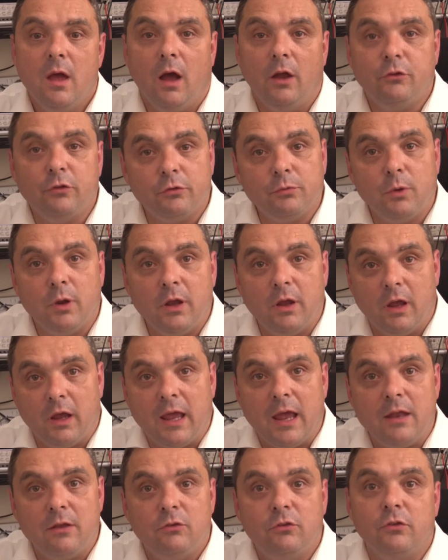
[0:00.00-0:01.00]
I just want to
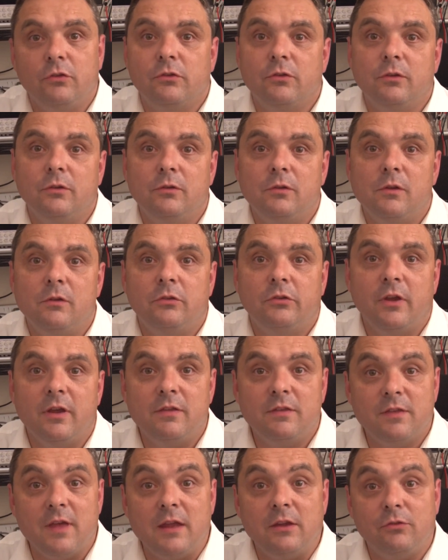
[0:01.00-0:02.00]
again just
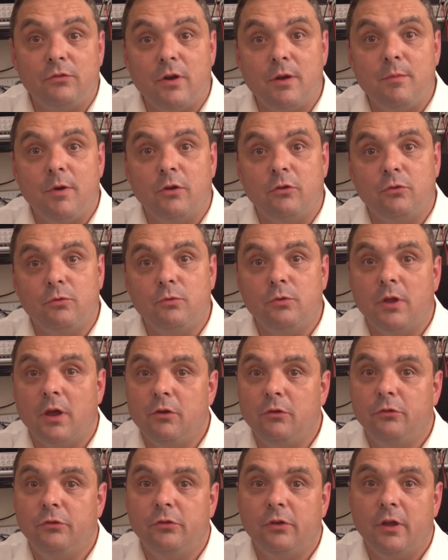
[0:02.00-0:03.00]
say thanks very much to all
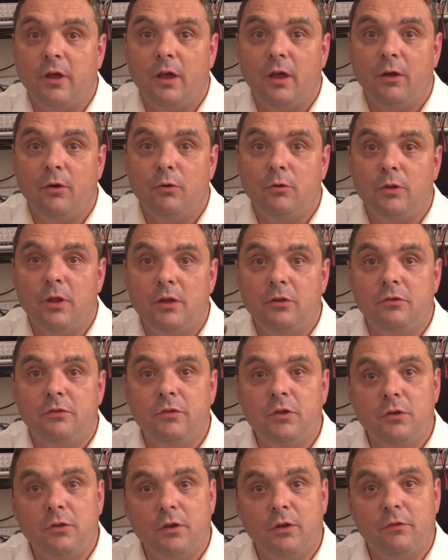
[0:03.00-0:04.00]
those
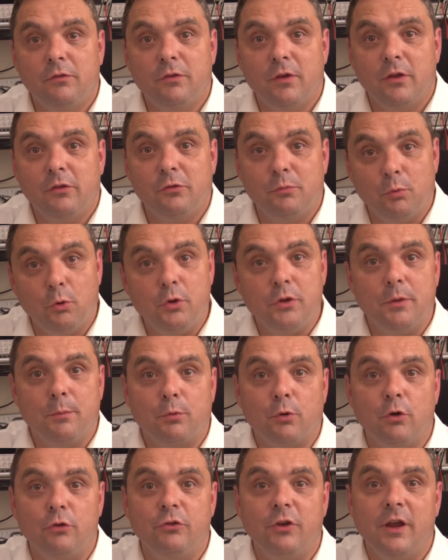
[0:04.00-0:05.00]
of you that have supported the
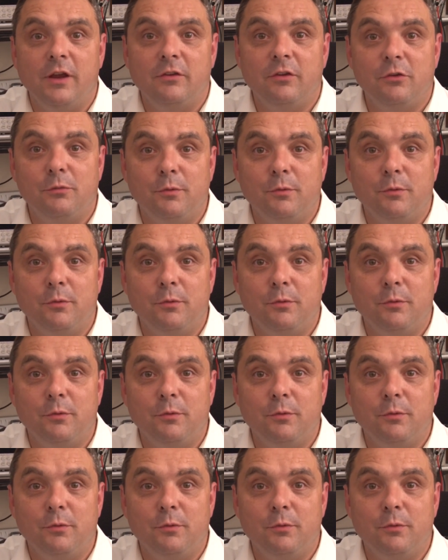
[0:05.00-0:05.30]
project.